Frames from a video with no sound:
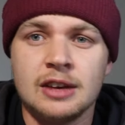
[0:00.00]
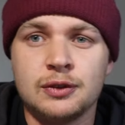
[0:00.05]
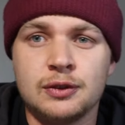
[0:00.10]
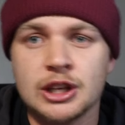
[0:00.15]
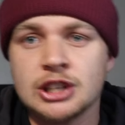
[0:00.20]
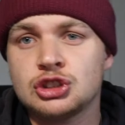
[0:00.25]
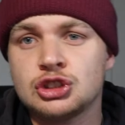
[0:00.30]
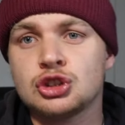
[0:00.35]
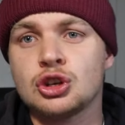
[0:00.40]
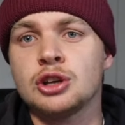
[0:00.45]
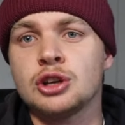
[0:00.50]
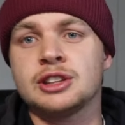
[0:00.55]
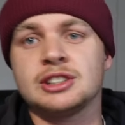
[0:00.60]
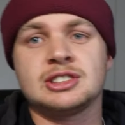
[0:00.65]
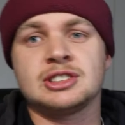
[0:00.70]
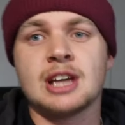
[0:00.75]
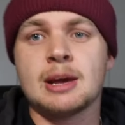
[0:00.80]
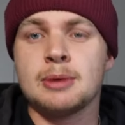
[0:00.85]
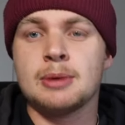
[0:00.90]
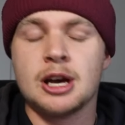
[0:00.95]
If they
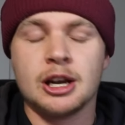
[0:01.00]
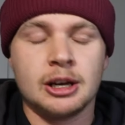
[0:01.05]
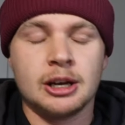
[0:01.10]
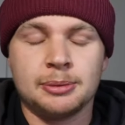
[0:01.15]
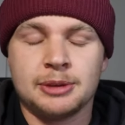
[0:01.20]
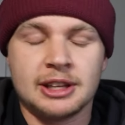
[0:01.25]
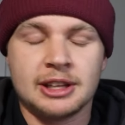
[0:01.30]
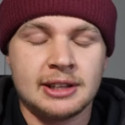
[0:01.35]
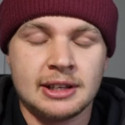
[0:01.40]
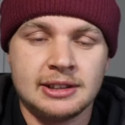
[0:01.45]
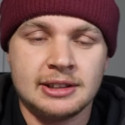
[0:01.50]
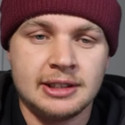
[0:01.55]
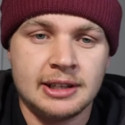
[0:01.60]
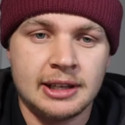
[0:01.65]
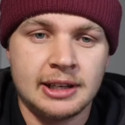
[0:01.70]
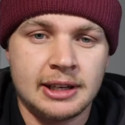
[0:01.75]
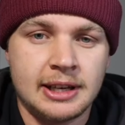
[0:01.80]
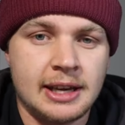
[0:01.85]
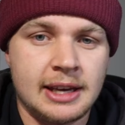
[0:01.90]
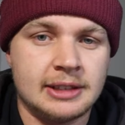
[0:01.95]
start the same lineup that
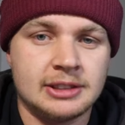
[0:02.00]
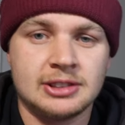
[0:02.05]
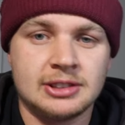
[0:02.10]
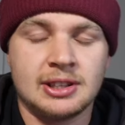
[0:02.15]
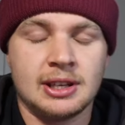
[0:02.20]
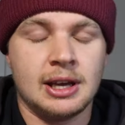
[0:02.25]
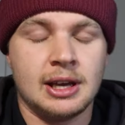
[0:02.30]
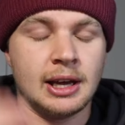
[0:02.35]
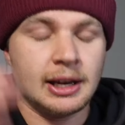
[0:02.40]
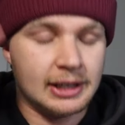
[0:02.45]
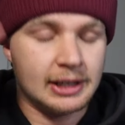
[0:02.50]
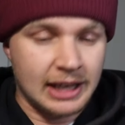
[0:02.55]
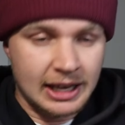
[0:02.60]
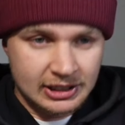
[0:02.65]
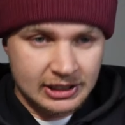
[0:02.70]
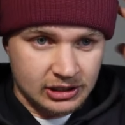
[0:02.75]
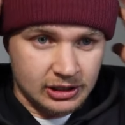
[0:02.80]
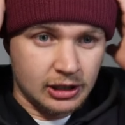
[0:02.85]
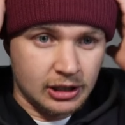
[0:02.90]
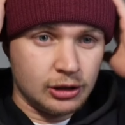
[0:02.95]
they did against
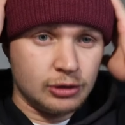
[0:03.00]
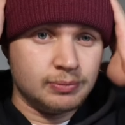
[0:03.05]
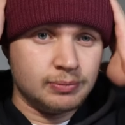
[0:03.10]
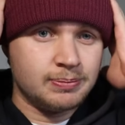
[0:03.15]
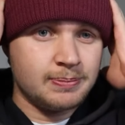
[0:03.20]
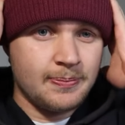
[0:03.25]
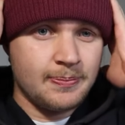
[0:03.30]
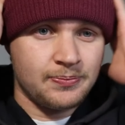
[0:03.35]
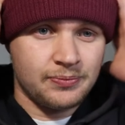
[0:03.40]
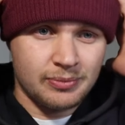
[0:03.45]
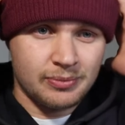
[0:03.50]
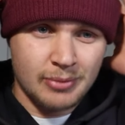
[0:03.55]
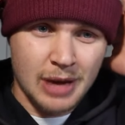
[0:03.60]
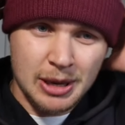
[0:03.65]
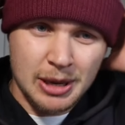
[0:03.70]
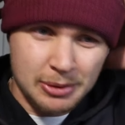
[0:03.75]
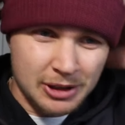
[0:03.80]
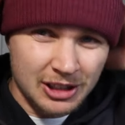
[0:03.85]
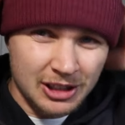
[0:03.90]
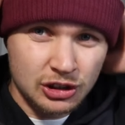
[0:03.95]
Glasgow,
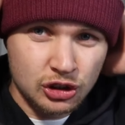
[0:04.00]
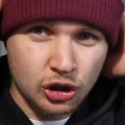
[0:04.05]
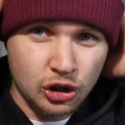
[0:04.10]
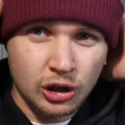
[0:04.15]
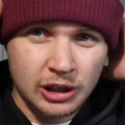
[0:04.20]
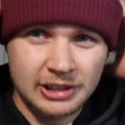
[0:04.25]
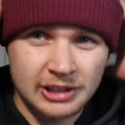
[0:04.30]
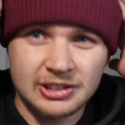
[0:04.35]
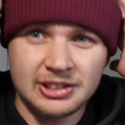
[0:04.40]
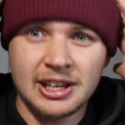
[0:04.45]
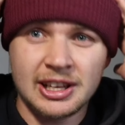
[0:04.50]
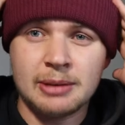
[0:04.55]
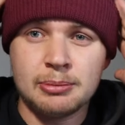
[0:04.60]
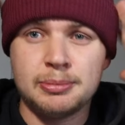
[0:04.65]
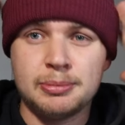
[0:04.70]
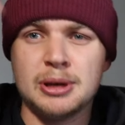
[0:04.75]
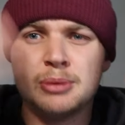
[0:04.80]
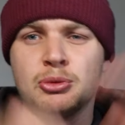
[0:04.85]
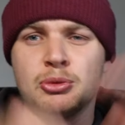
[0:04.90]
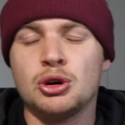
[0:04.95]
maybe the Scarlets
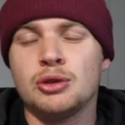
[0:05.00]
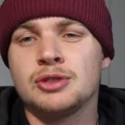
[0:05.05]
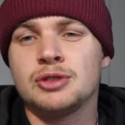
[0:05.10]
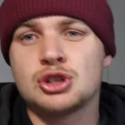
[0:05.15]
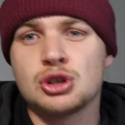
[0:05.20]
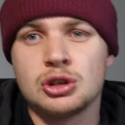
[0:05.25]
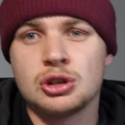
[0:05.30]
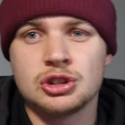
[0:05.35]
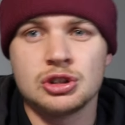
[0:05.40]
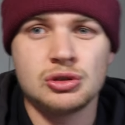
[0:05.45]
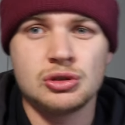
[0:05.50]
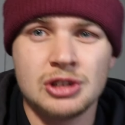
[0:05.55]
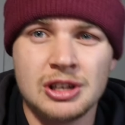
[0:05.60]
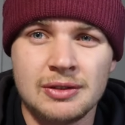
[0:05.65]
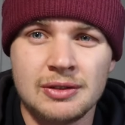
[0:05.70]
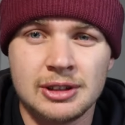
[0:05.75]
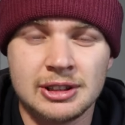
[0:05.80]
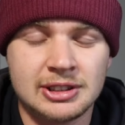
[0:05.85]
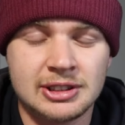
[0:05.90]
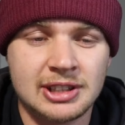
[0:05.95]
stand a bit more of a chance.
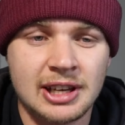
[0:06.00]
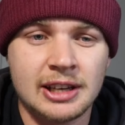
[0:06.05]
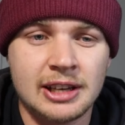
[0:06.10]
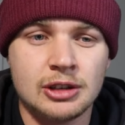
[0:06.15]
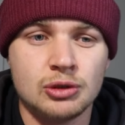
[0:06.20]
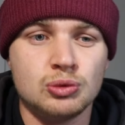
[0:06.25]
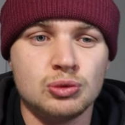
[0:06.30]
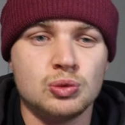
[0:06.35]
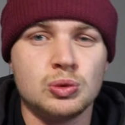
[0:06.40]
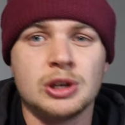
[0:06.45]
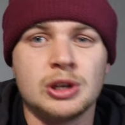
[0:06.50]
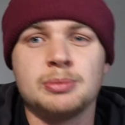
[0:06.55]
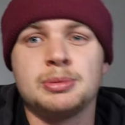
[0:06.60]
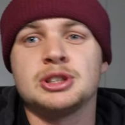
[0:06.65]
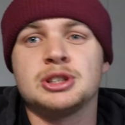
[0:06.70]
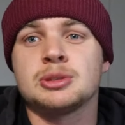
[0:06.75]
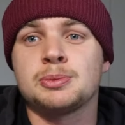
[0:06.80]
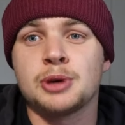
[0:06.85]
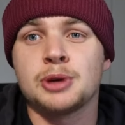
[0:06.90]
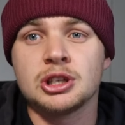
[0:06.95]
You could even say you
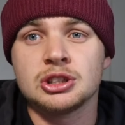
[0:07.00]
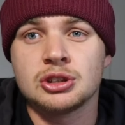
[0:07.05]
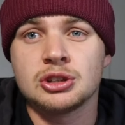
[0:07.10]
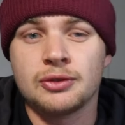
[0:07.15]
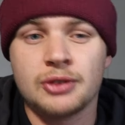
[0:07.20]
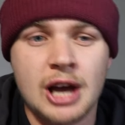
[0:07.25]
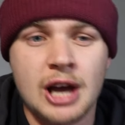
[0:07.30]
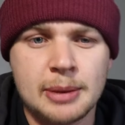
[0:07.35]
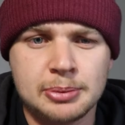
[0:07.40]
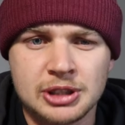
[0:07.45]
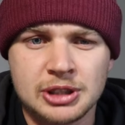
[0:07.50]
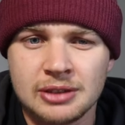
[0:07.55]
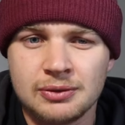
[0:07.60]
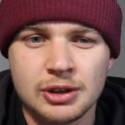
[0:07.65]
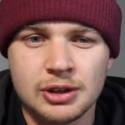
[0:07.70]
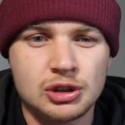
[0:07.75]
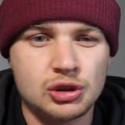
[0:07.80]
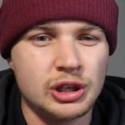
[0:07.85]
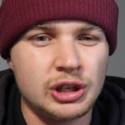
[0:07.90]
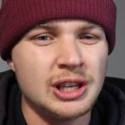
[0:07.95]
wouldn't be surprised of an
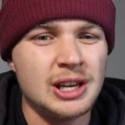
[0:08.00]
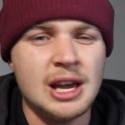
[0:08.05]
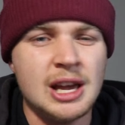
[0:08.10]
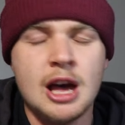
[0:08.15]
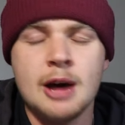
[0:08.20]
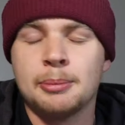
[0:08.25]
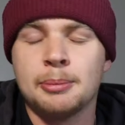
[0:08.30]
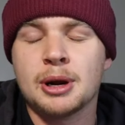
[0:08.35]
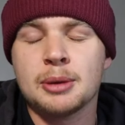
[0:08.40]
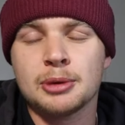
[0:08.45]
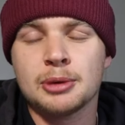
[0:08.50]
upset victory.